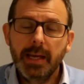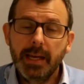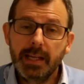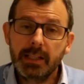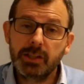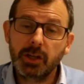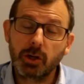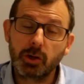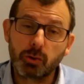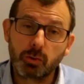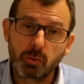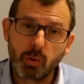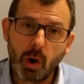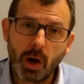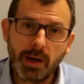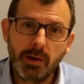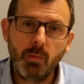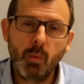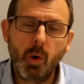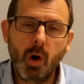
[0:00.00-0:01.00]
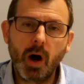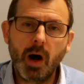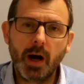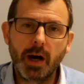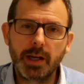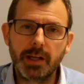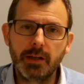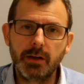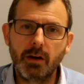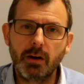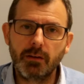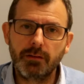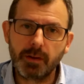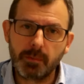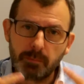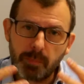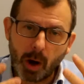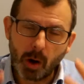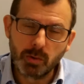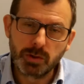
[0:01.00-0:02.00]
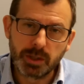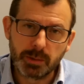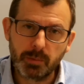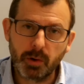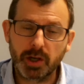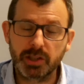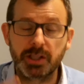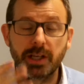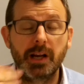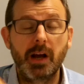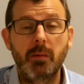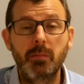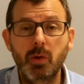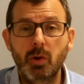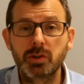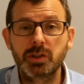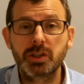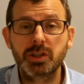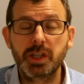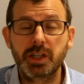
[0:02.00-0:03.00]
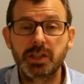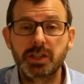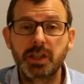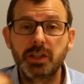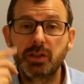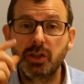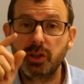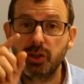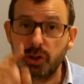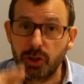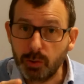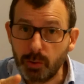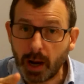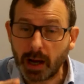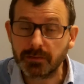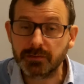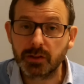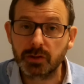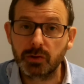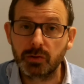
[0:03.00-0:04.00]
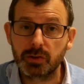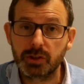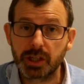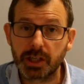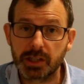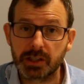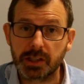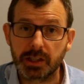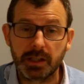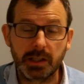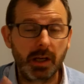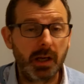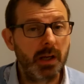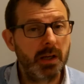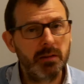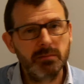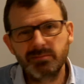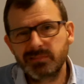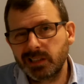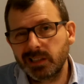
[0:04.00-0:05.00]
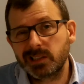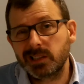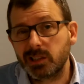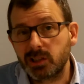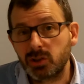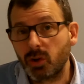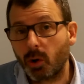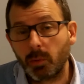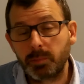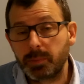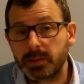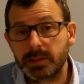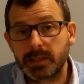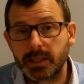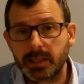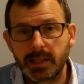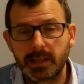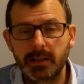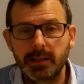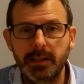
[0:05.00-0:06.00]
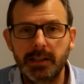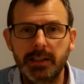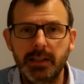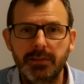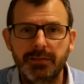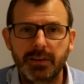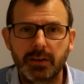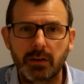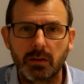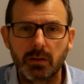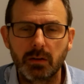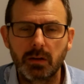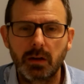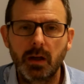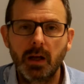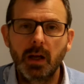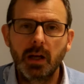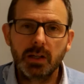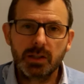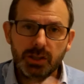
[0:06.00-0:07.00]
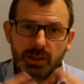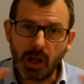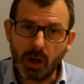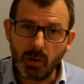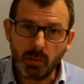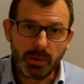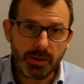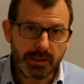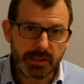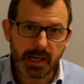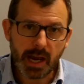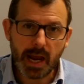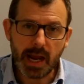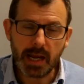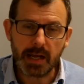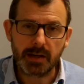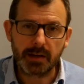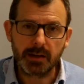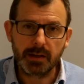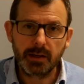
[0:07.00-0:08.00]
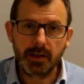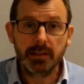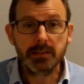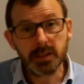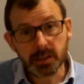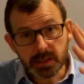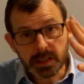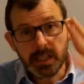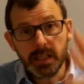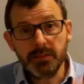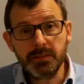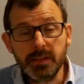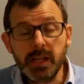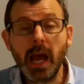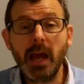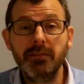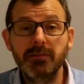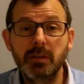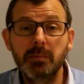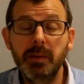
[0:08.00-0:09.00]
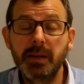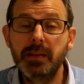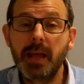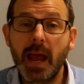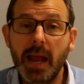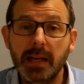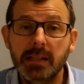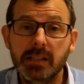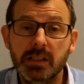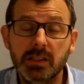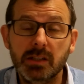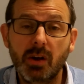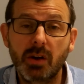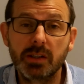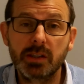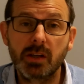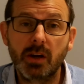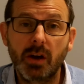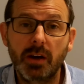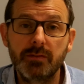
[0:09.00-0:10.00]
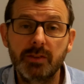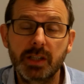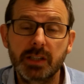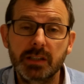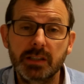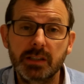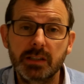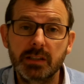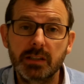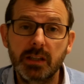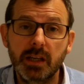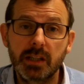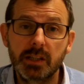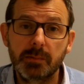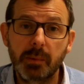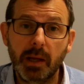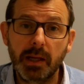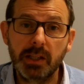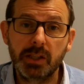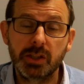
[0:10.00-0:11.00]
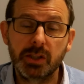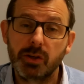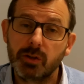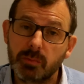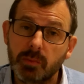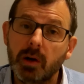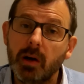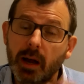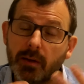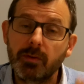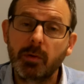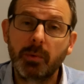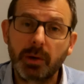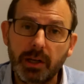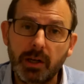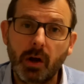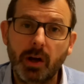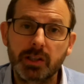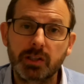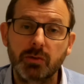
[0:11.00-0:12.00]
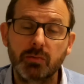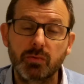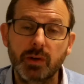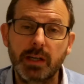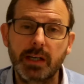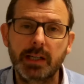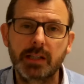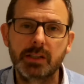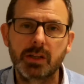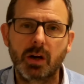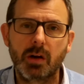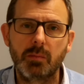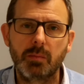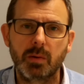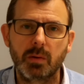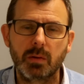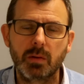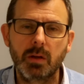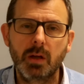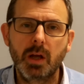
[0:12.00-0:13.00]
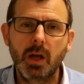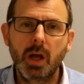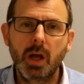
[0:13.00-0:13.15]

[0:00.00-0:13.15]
It's a great way of imposing pressure. Now, I'm not suggesting that you have to do 60. 60 is not particularly difficult. Start with 10. Doesn't even have to be that exercise that I've just explained to you, but everybody likes a real example.